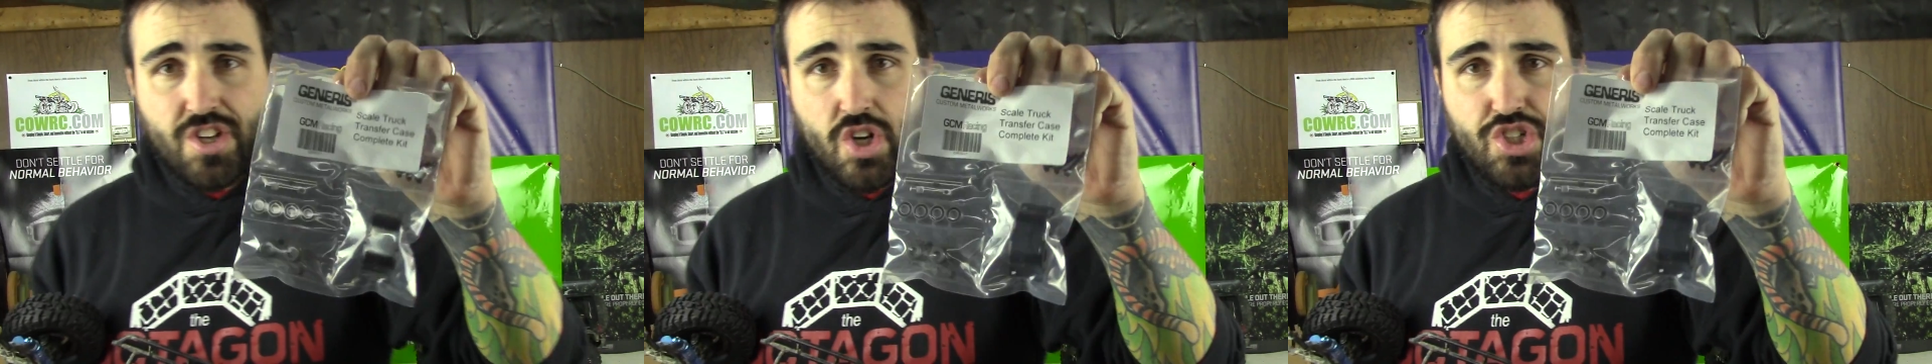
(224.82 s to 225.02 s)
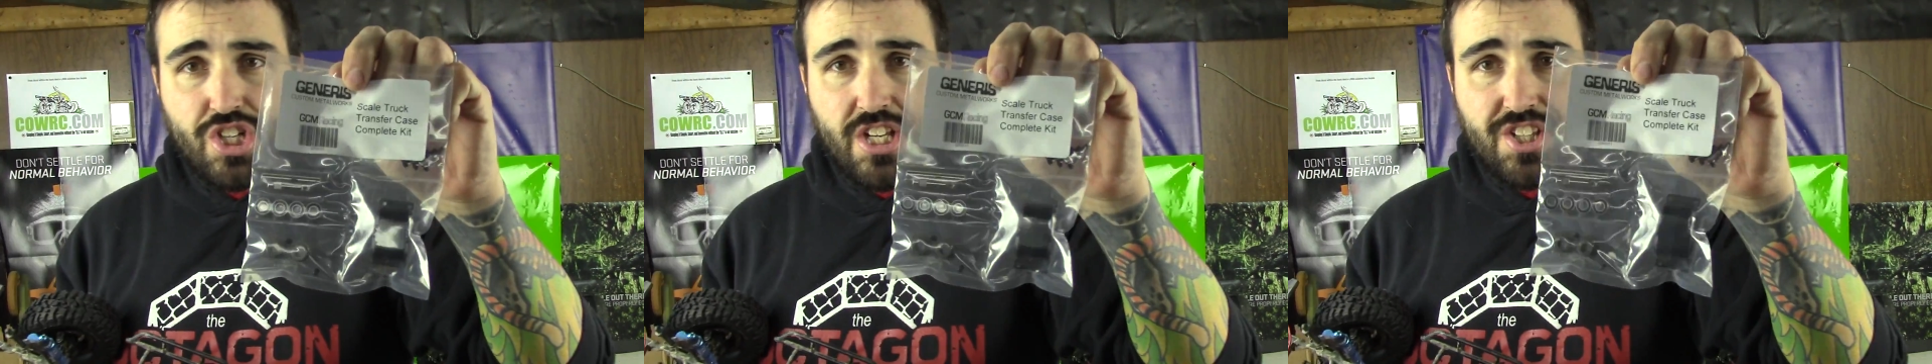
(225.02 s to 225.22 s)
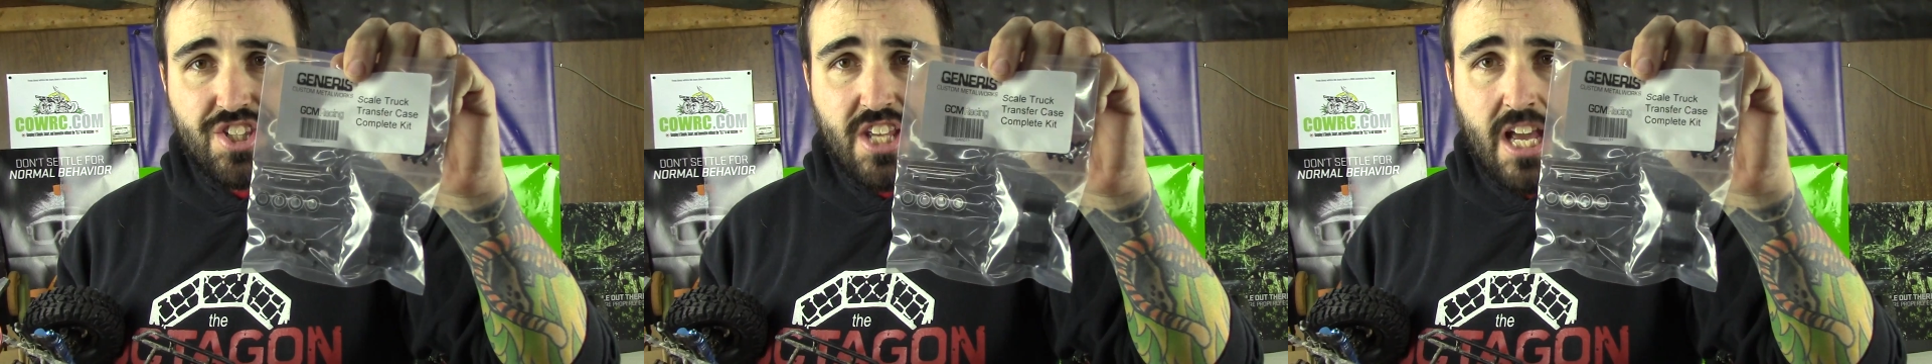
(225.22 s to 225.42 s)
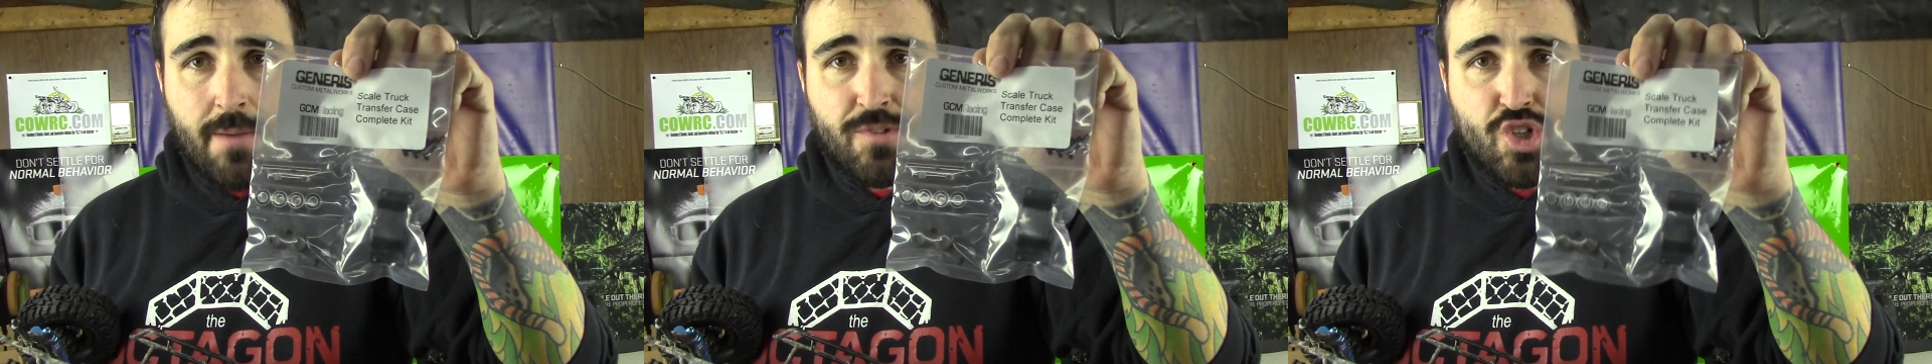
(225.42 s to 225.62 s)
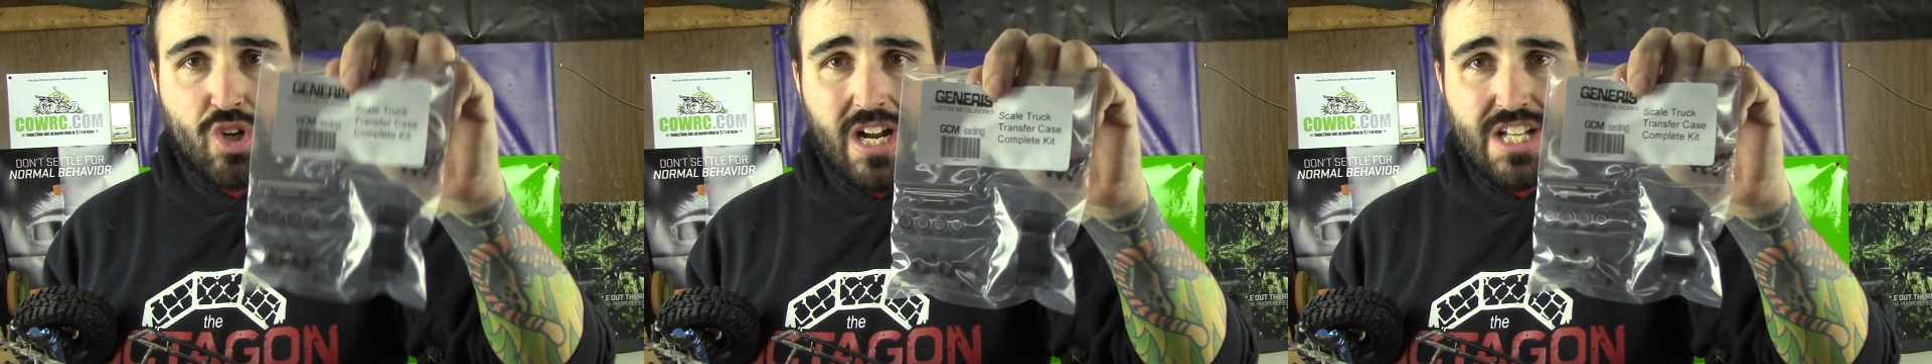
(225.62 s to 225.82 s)
our
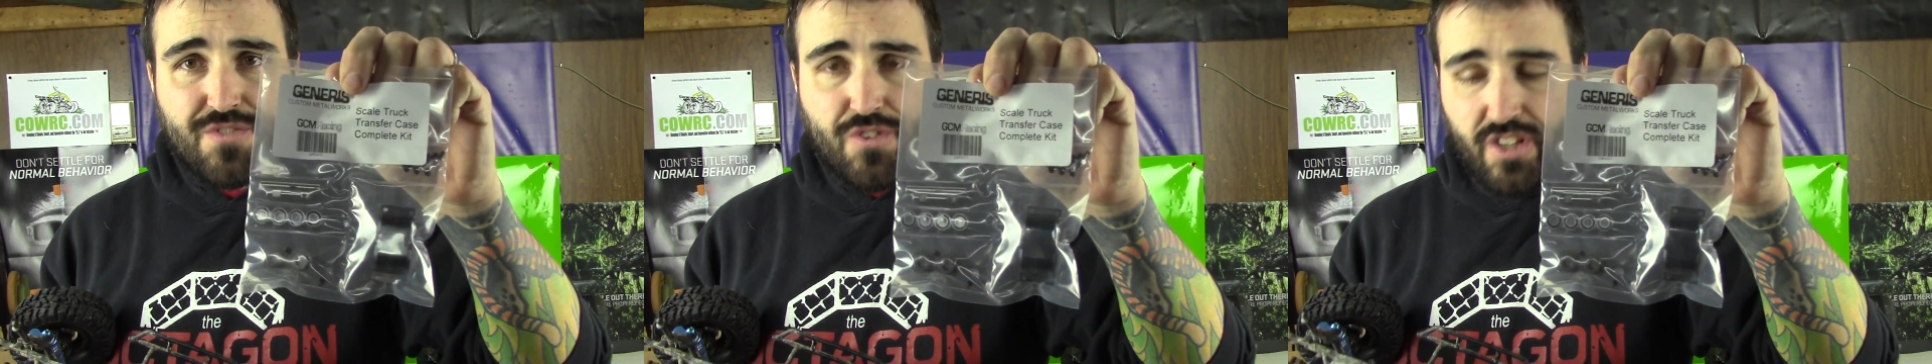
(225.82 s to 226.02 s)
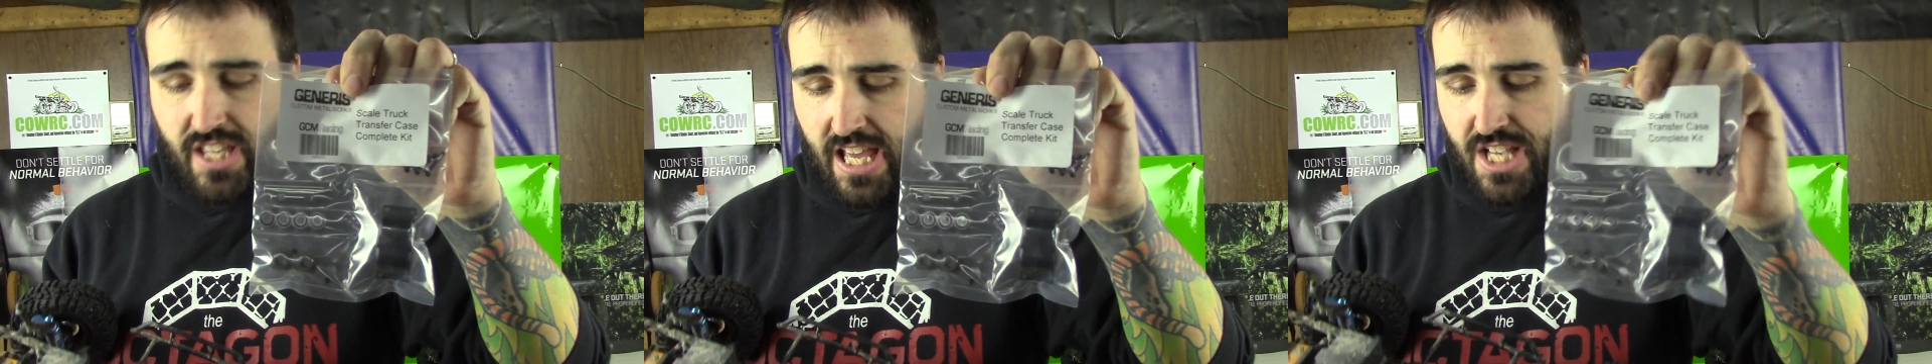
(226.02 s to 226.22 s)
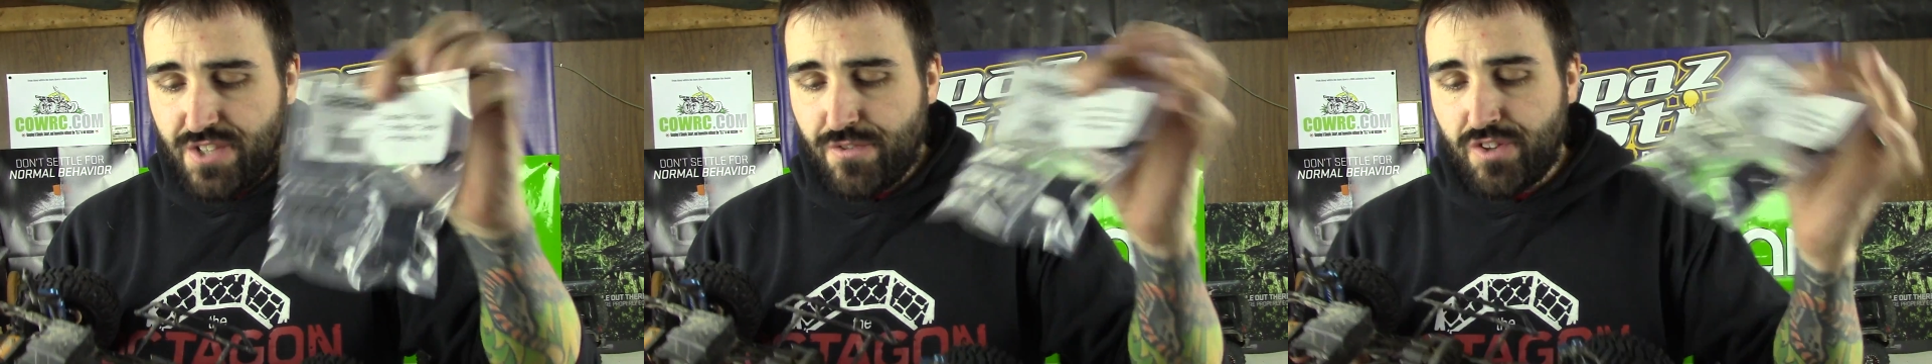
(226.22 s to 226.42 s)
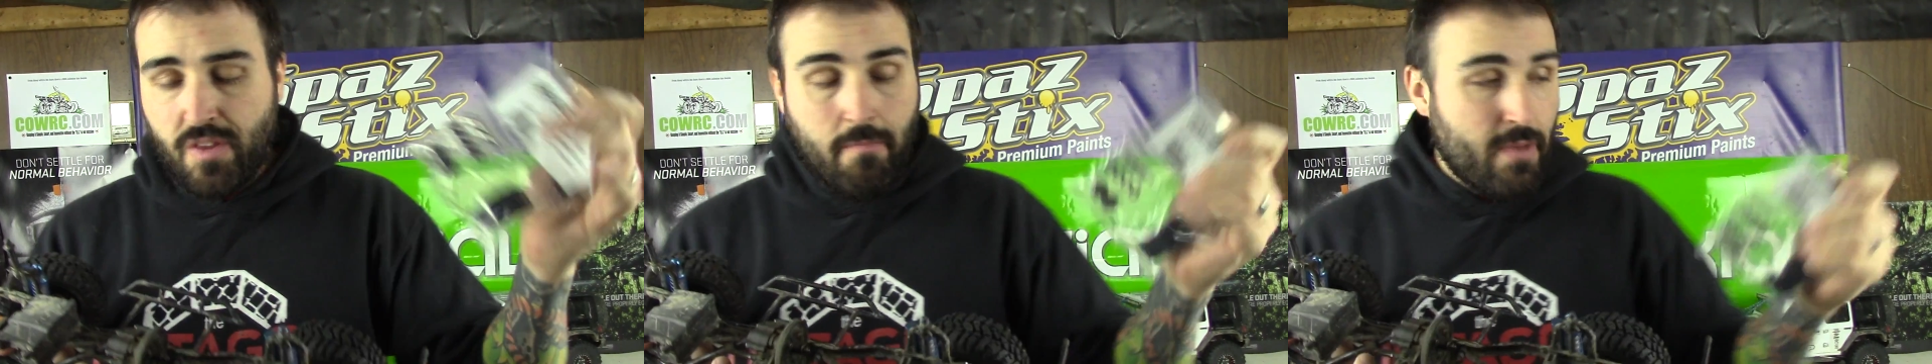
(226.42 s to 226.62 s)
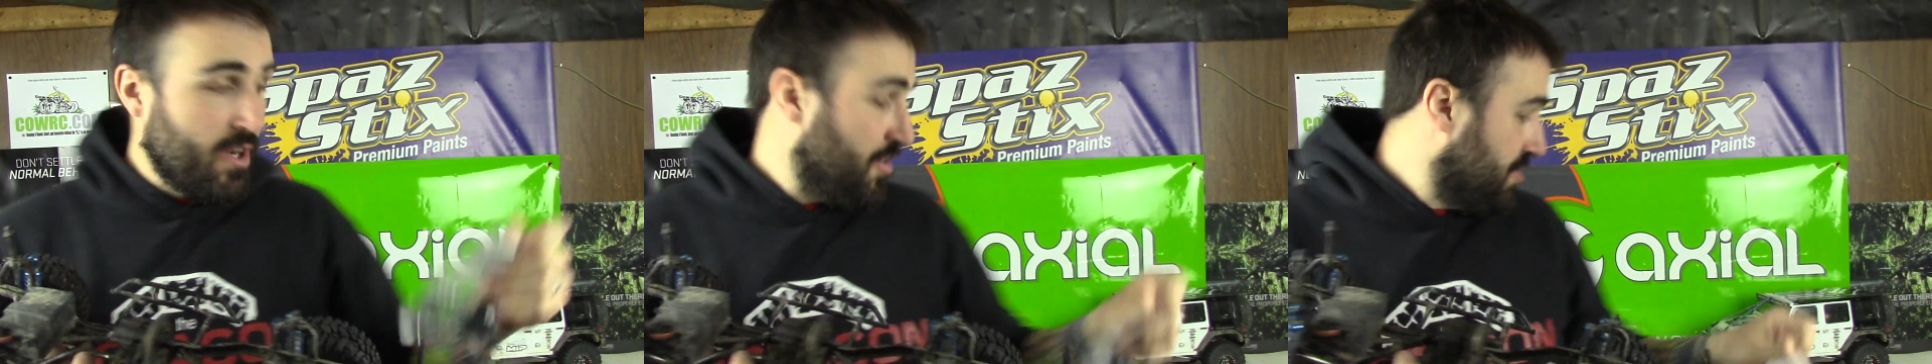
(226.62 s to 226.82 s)
GCM transfer case for the
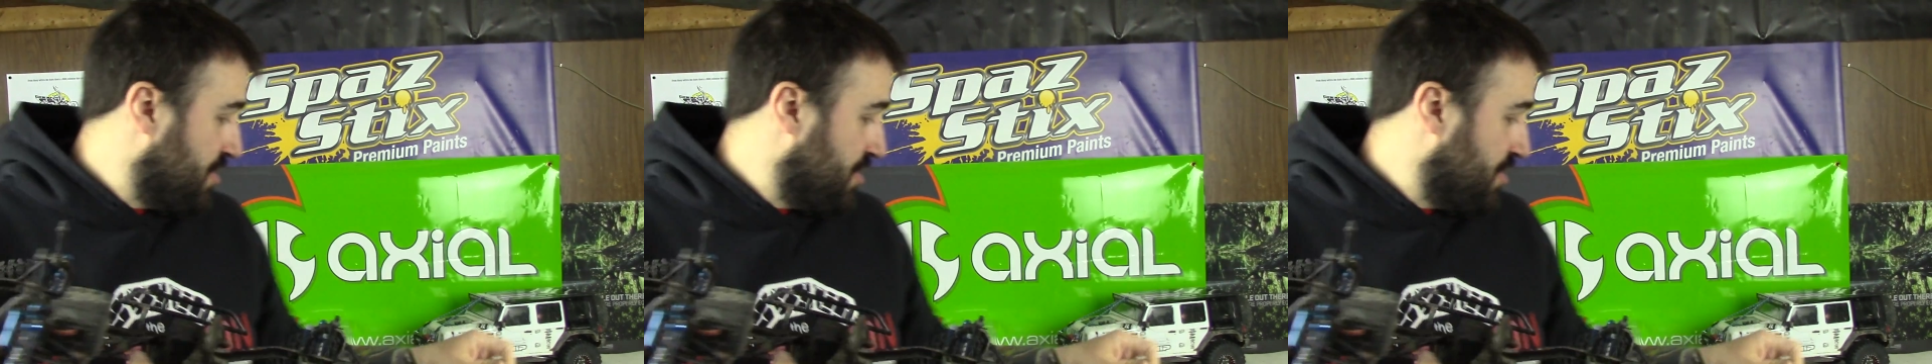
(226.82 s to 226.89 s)
middle.